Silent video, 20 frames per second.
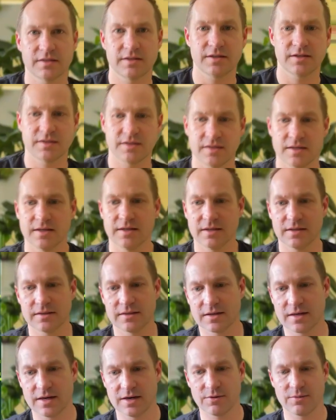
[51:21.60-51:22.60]
just to
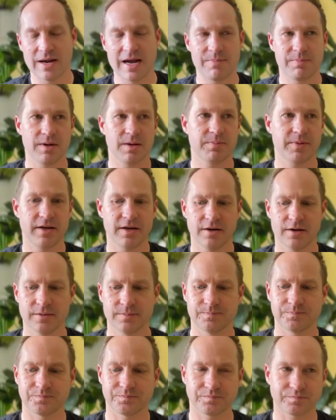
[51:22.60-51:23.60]
kind of wrap up
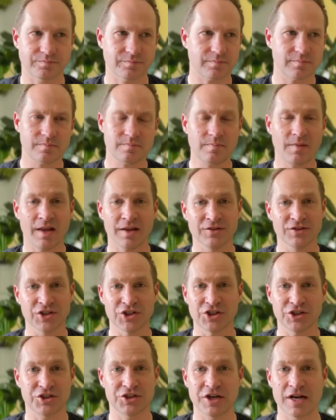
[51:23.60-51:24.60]
here. This is
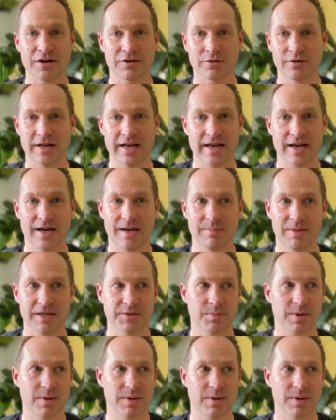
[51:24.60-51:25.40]
just general AI best